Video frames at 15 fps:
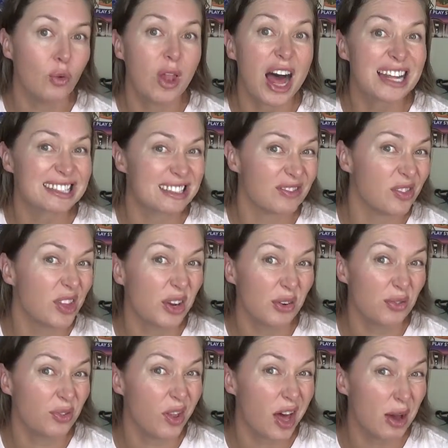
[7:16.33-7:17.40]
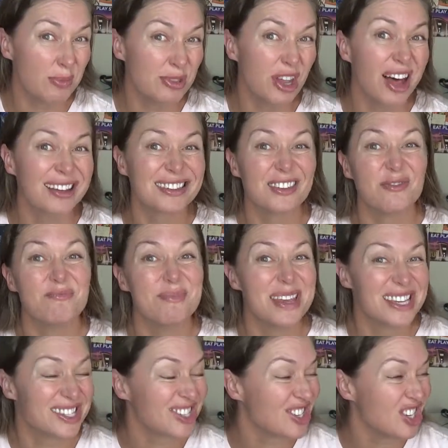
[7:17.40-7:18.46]
lots of little flubs, lots of
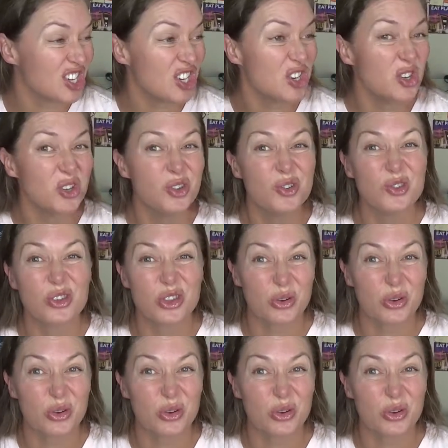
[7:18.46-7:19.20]
miscues,